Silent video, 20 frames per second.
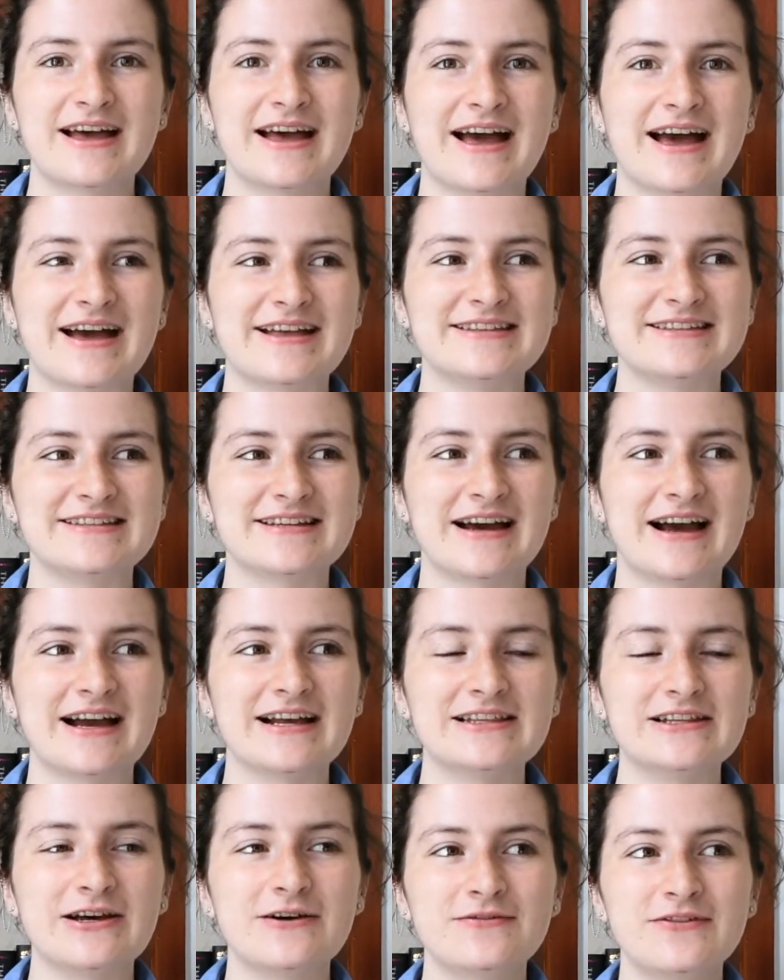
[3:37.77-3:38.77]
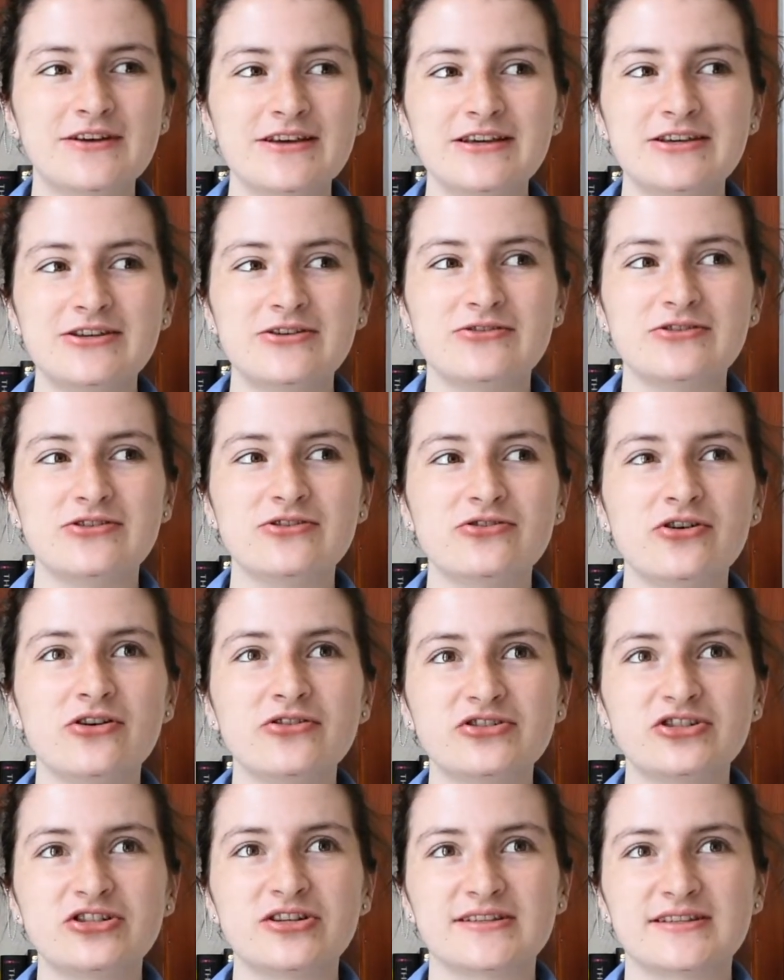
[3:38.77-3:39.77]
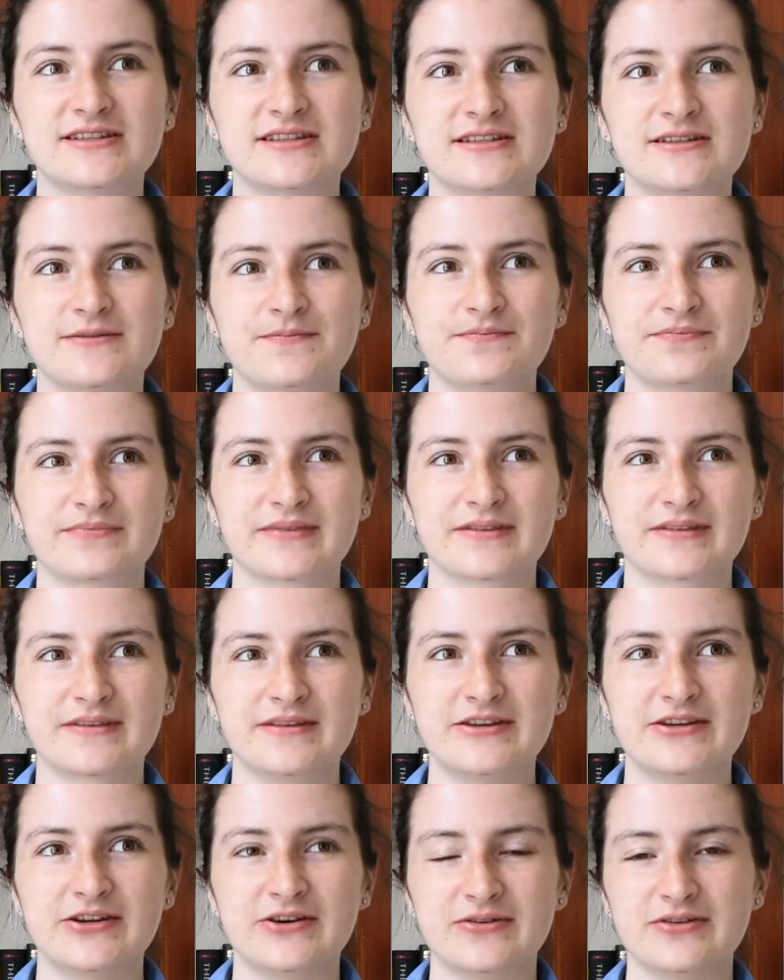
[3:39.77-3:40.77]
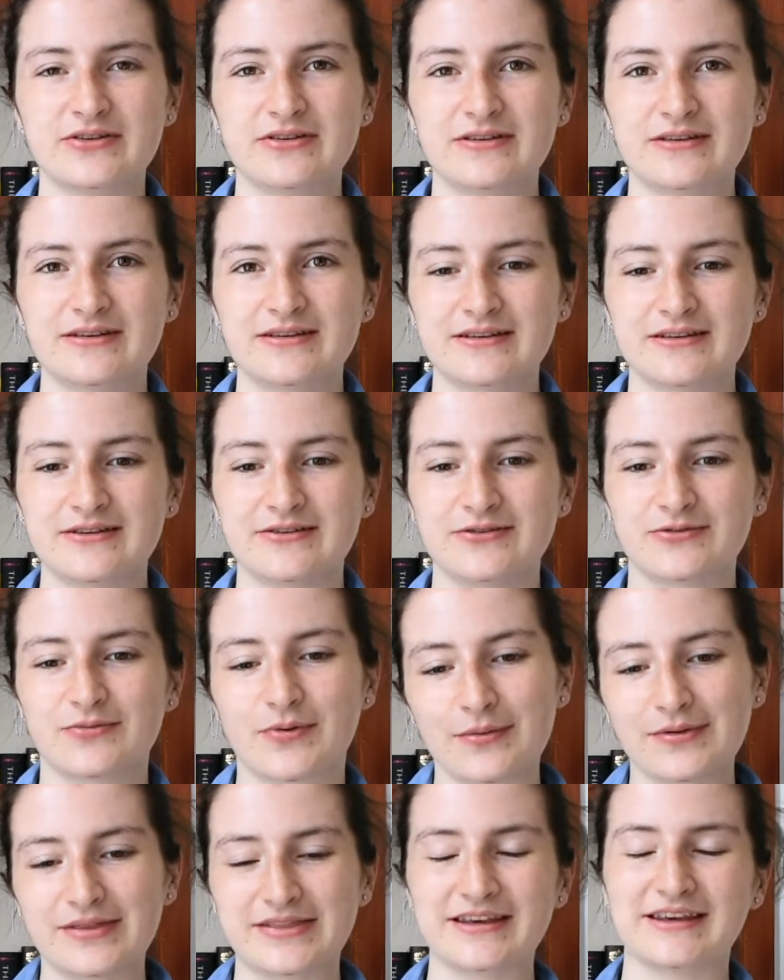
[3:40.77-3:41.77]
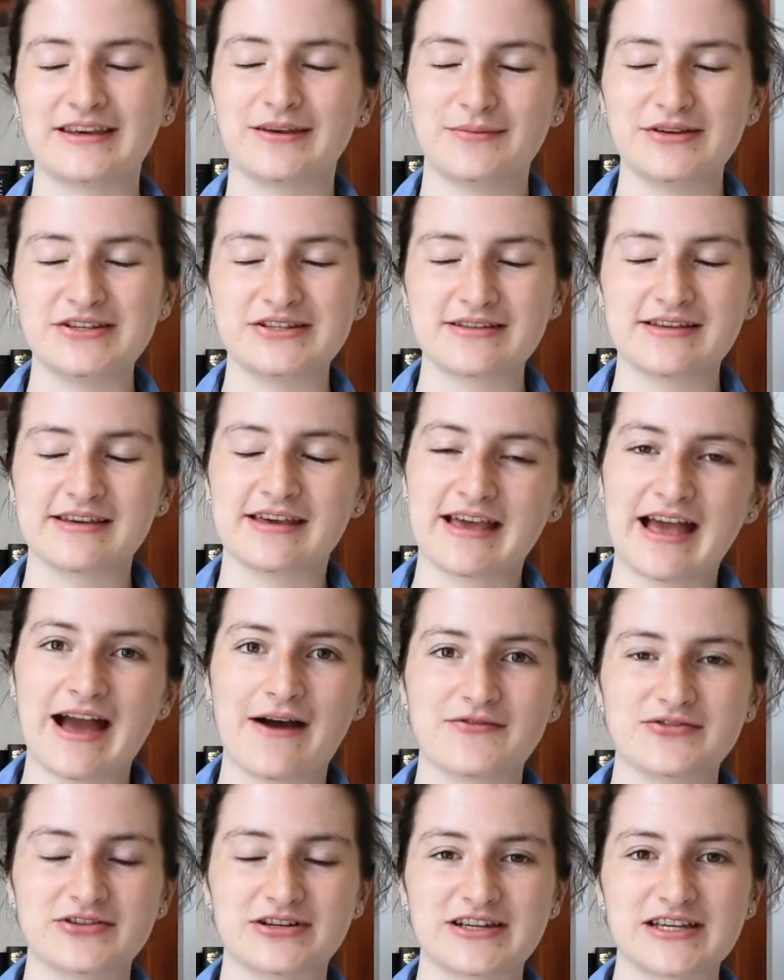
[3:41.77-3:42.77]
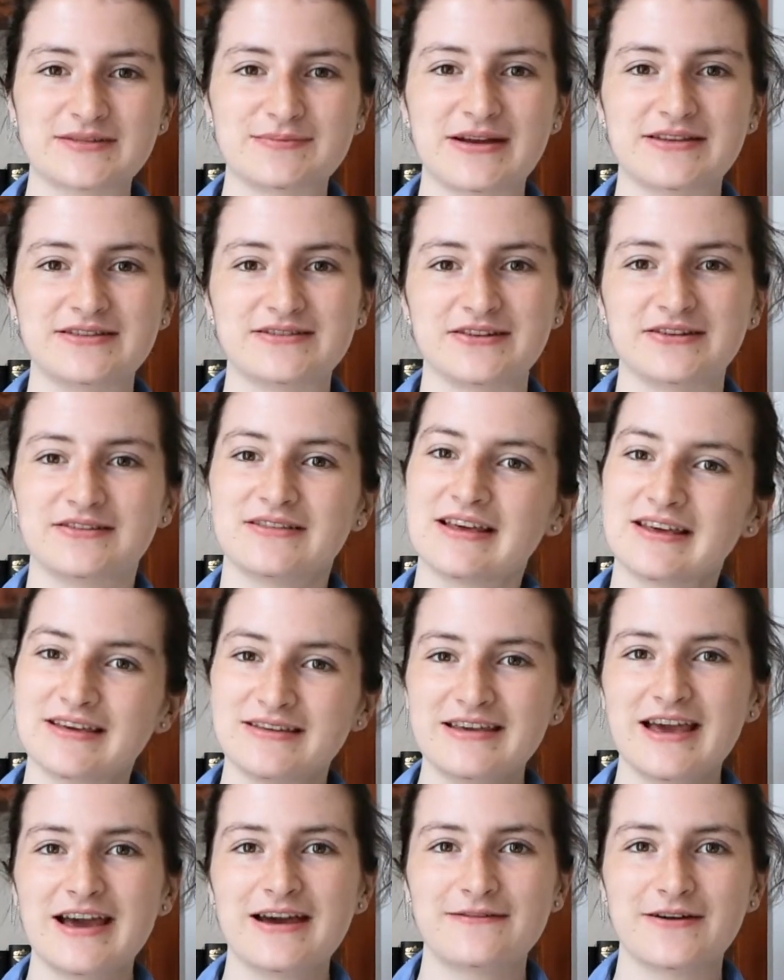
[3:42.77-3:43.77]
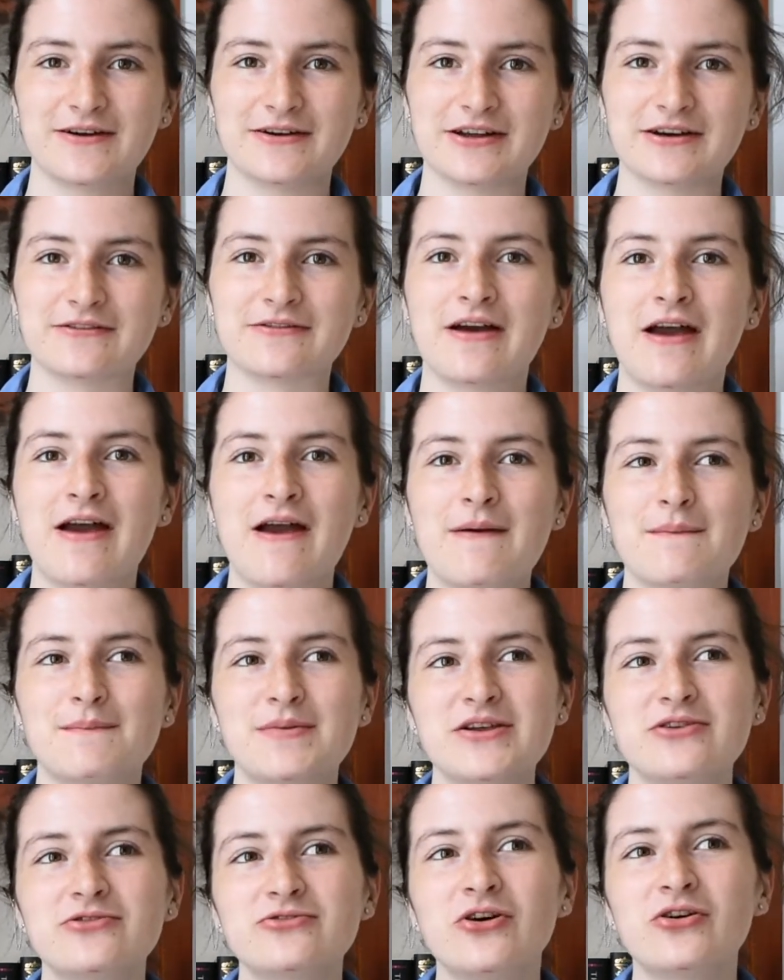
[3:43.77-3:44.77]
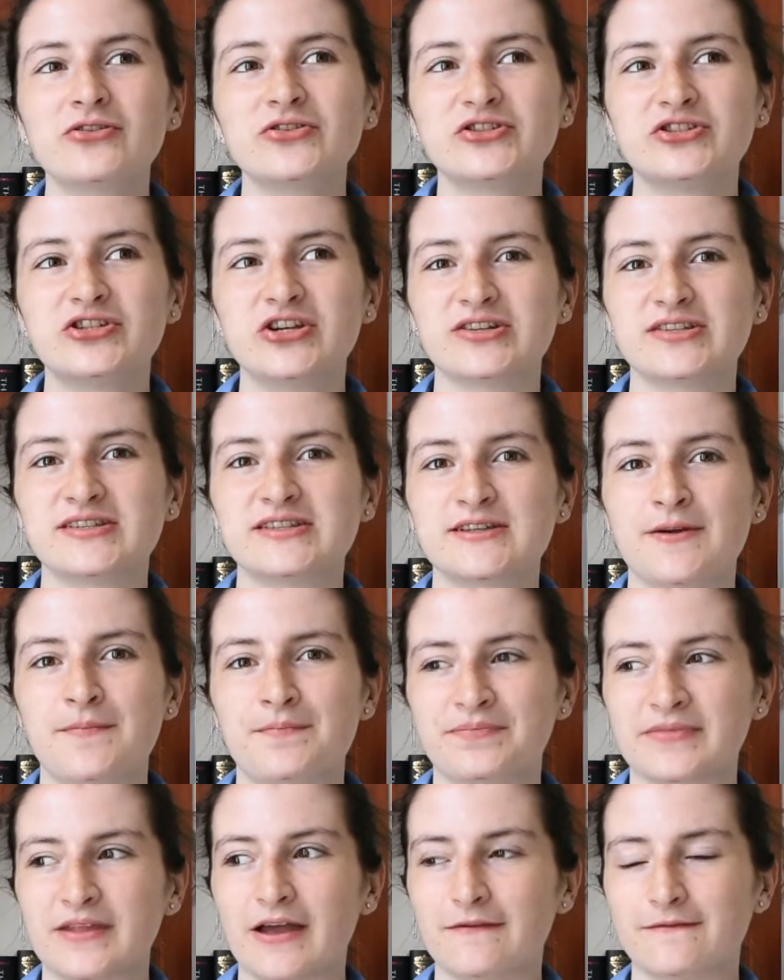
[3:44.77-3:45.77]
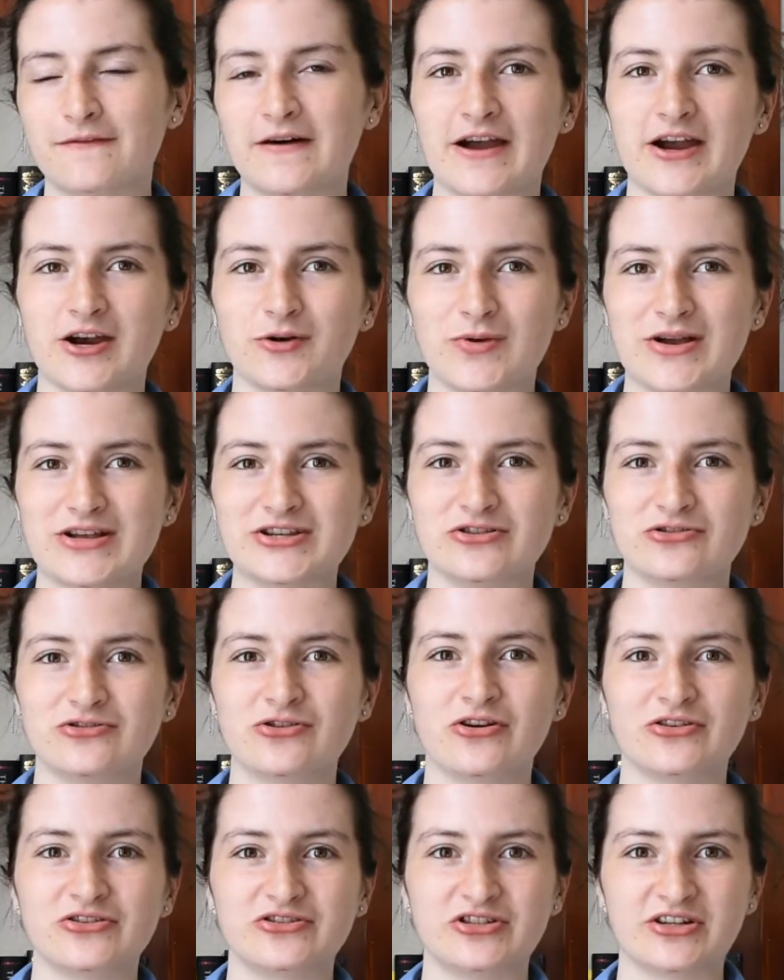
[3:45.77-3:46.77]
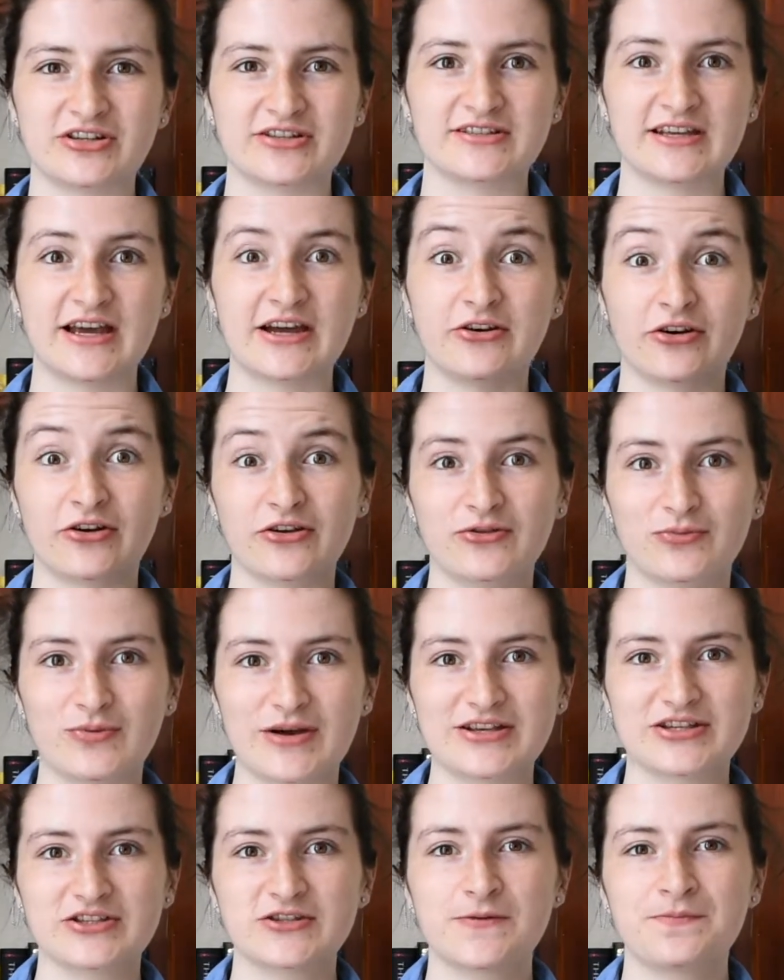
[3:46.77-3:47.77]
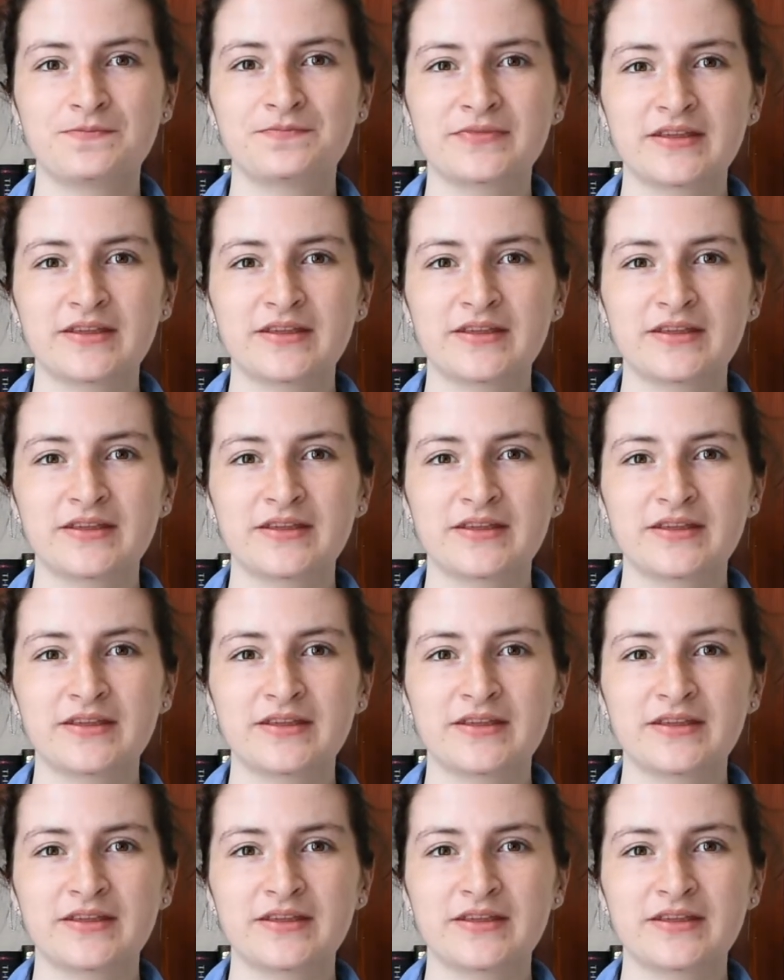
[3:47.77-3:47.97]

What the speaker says: And I love that, you know, you're not just, you know, you're probably immediately thinking Avatar: Last Bender, and like, yeah, fair enough. But you're not just a fire witch, you're not just an earth witch.